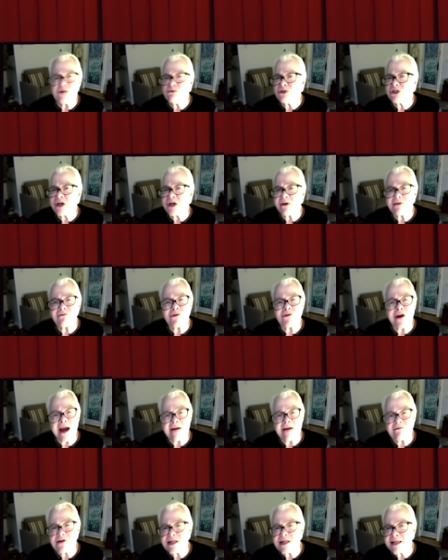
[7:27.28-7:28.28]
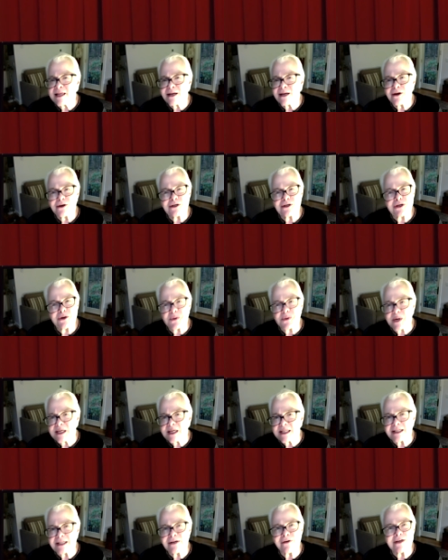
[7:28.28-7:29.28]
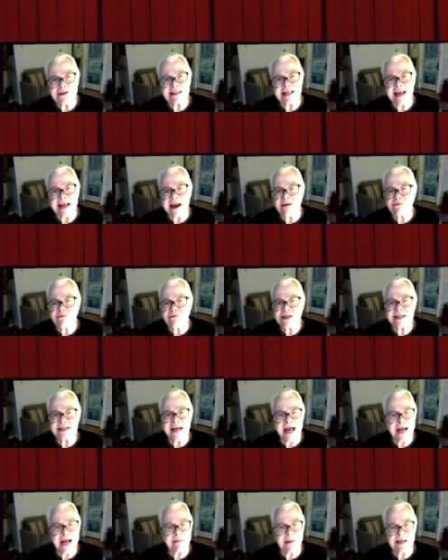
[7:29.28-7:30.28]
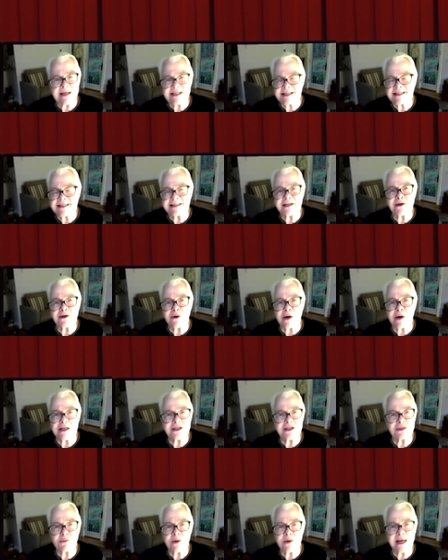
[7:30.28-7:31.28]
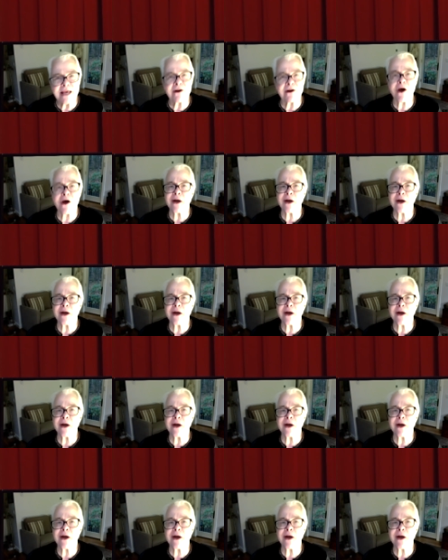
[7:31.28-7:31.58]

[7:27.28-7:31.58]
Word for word: Jared, for everything you're doing. Seriously, every time. I just, you know, I just want to get on